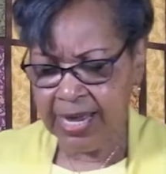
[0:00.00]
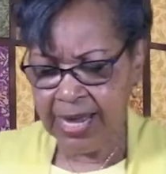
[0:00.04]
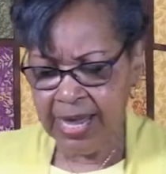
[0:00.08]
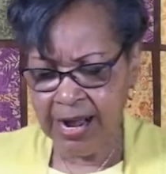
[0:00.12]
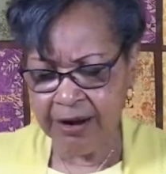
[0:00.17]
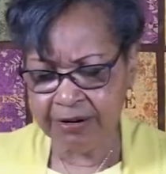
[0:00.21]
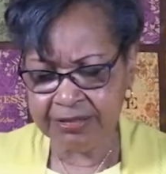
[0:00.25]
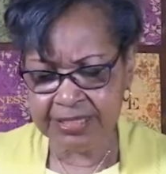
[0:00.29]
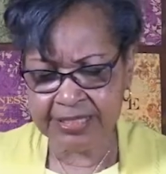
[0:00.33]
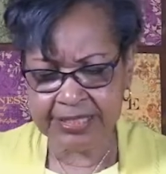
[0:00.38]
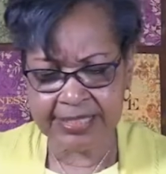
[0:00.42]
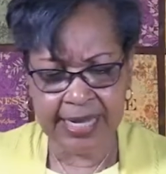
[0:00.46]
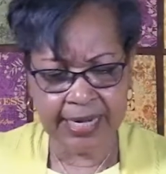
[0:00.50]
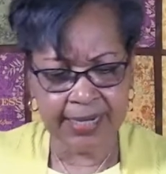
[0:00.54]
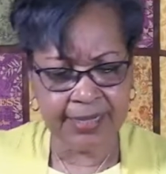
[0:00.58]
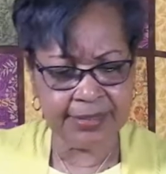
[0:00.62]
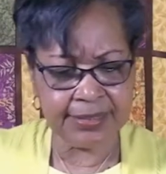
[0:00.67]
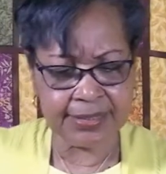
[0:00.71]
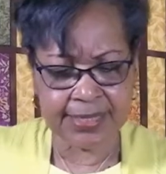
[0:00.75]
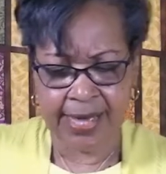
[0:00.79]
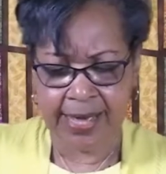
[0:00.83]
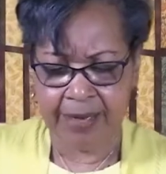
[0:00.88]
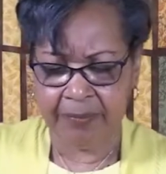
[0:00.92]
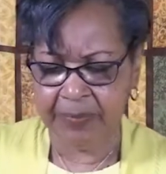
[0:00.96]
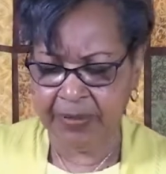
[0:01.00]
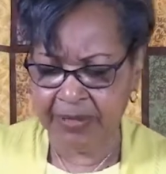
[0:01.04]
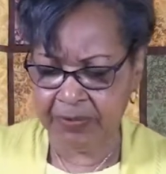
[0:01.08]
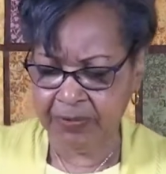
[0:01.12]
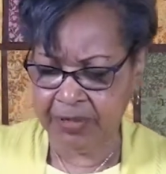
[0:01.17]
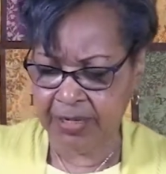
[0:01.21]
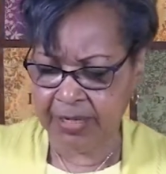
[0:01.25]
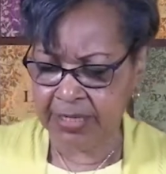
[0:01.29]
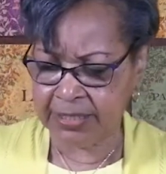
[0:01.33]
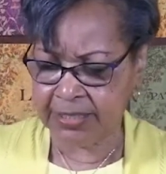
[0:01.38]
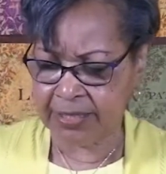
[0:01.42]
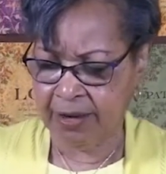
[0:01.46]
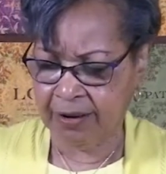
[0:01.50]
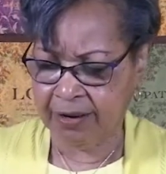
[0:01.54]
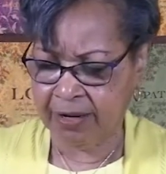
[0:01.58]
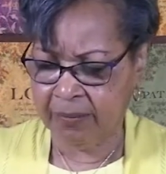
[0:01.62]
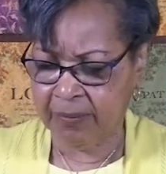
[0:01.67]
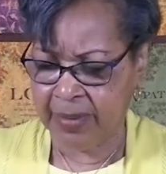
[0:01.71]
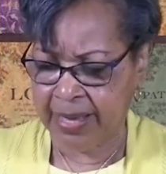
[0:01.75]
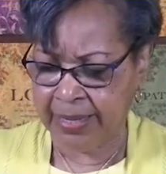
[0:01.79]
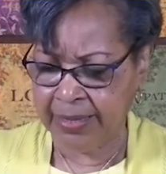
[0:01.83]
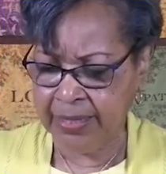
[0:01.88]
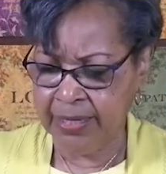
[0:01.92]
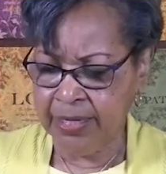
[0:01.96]
Our second topic we're going to talk
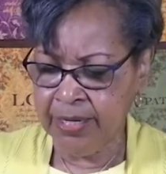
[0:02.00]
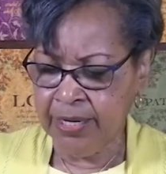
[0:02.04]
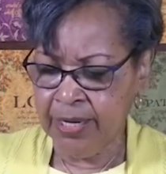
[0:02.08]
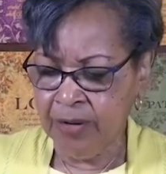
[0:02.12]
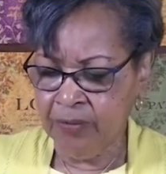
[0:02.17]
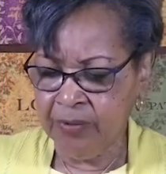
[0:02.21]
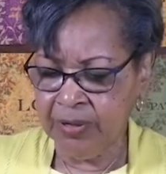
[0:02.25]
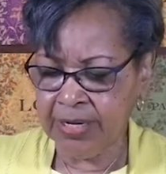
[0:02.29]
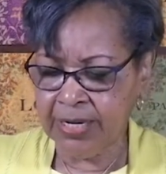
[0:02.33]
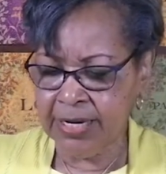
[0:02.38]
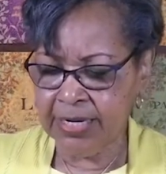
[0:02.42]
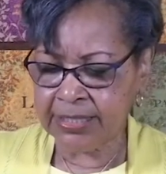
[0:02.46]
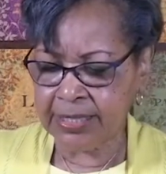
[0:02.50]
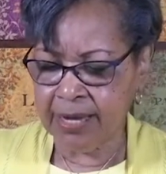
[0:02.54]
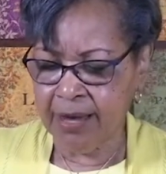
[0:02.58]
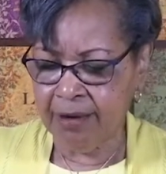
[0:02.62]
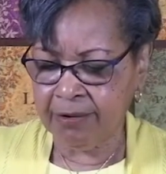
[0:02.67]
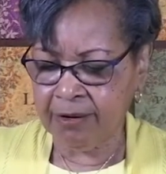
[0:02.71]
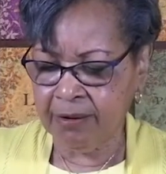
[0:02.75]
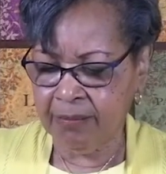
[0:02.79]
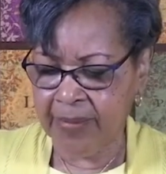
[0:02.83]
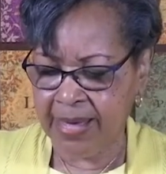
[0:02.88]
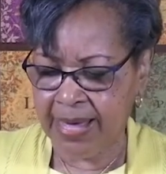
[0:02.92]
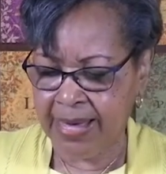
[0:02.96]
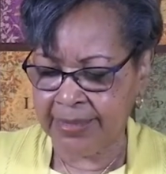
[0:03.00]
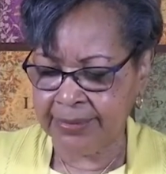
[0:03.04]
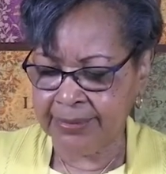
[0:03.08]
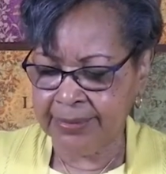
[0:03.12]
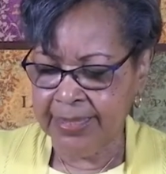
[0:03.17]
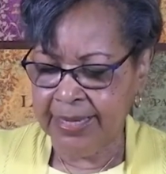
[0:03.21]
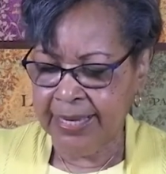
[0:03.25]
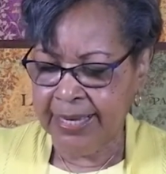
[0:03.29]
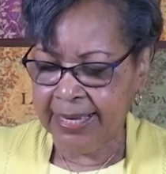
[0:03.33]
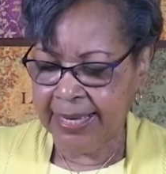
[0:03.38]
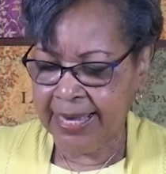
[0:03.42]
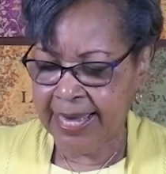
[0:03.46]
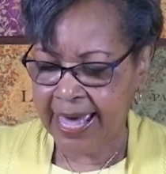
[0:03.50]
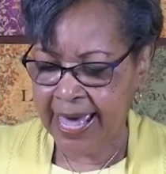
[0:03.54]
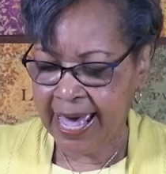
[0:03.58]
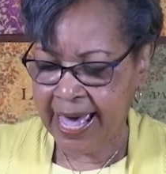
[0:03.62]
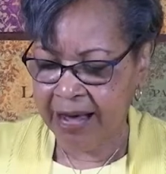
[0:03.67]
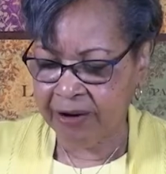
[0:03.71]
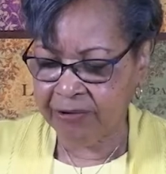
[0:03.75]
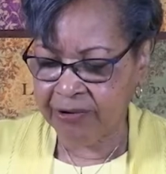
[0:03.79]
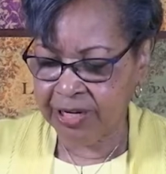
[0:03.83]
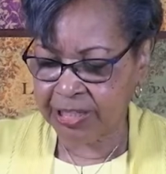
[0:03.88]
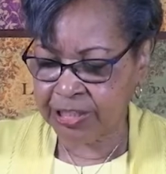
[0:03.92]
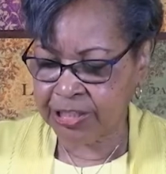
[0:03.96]
about. We're going to talk about
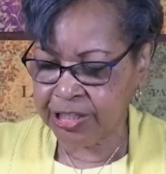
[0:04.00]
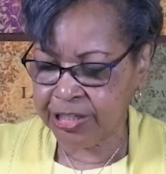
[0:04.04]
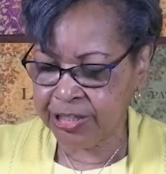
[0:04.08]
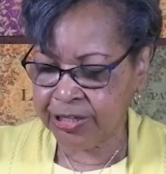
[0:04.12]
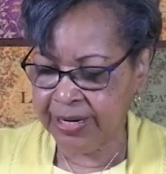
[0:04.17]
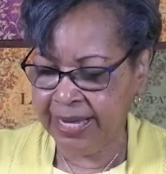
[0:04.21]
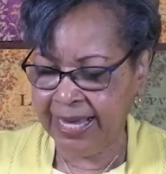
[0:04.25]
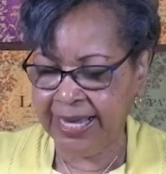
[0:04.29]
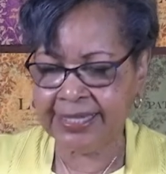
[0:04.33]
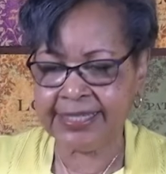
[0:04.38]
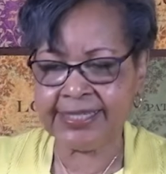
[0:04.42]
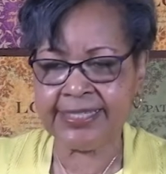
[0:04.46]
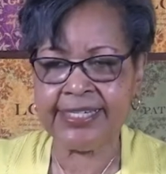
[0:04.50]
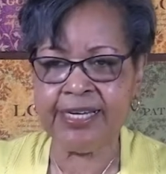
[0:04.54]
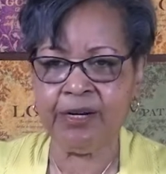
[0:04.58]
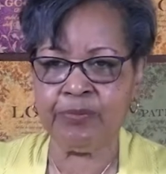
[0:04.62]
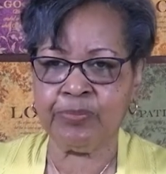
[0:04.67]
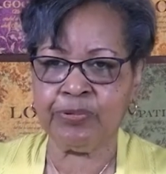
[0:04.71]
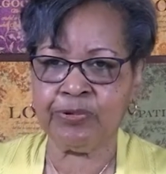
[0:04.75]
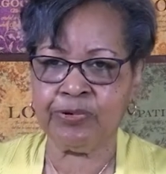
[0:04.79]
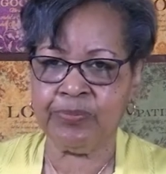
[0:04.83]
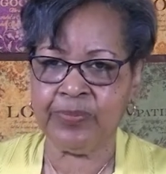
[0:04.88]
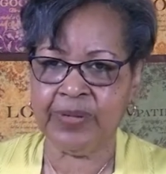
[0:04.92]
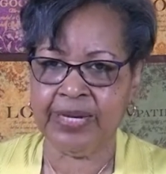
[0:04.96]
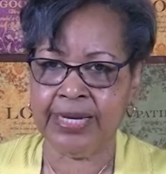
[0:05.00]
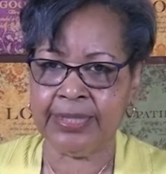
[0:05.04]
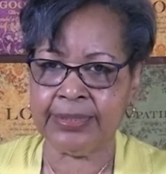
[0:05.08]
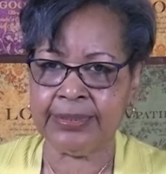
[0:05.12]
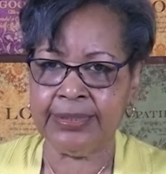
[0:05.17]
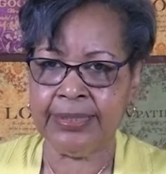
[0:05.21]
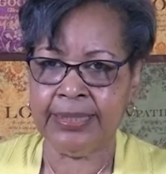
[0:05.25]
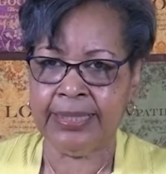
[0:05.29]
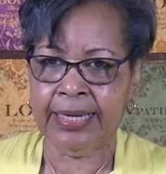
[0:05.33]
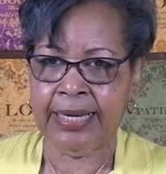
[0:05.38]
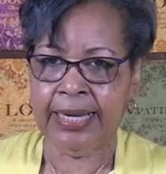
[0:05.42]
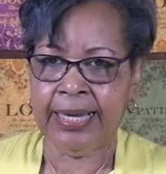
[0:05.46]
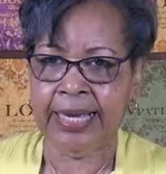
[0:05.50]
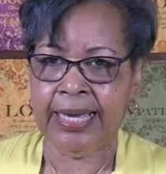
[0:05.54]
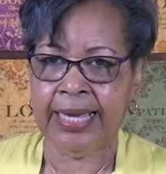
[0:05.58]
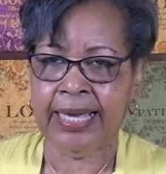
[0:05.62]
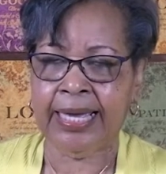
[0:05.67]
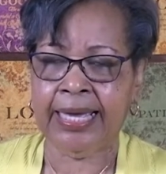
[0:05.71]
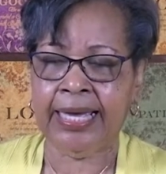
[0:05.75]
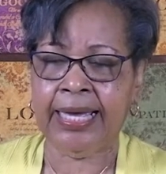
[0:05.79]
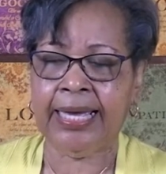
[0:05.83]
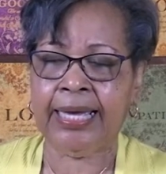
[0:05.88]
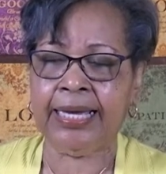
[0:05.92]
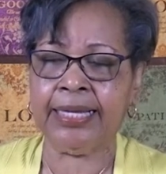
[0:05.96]
character and temperament
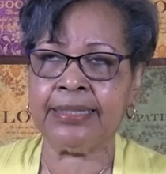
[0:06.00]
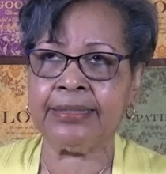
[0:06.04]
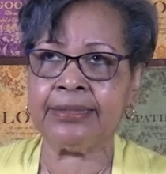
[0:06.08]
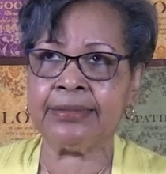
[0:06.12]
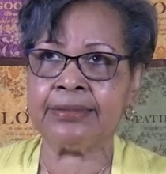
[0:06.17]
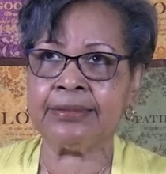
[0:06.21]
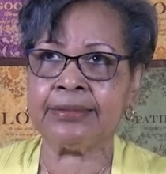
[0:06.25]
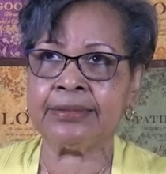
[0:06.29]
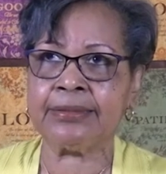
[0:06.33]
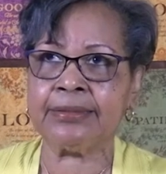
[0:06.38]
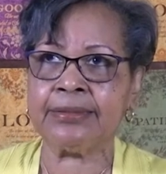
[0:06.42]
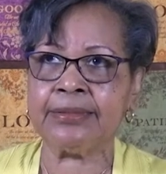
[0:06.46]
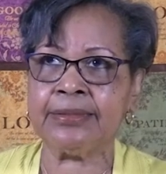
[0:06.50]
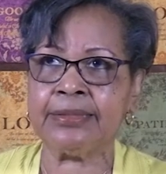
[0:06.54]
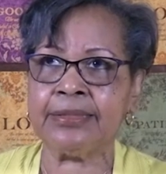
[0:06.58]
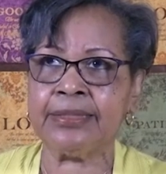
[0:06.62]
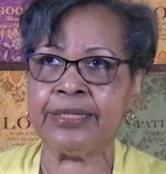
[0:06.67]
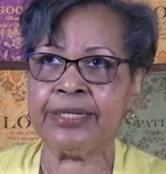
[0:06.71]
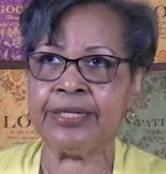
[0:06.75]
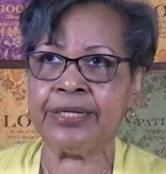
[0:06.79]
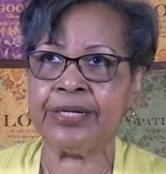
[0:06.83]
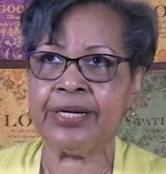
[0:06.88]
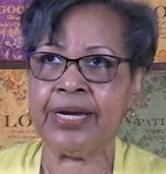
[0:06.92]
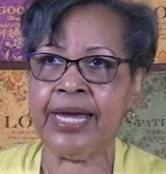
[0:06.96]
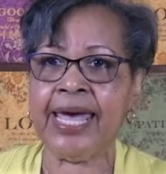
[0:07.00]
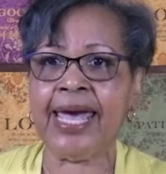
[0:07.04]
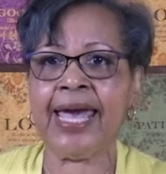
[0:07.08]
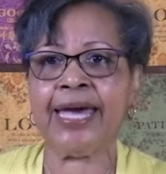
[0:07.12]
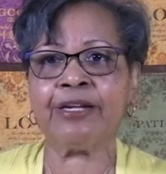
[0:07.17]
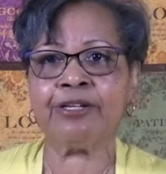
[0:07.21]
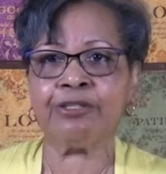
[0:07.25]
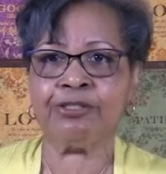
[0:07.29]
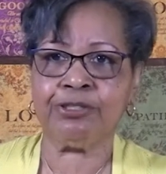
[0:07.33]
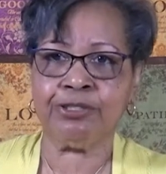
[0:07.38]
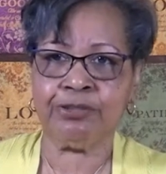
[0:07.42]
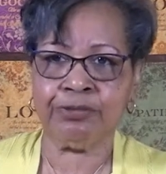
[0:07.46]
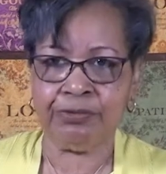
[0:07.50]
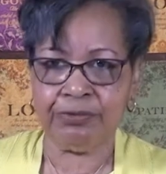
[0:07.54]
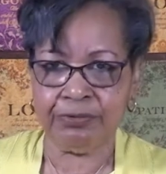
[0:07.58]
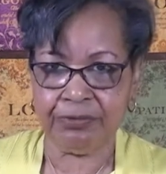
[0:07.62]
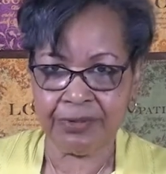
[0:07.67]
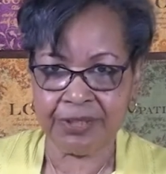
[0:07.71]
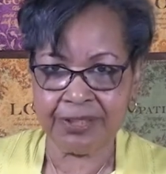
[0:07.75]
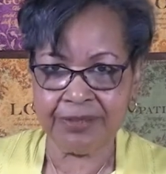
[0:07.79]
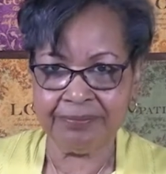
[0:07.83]
and attitude.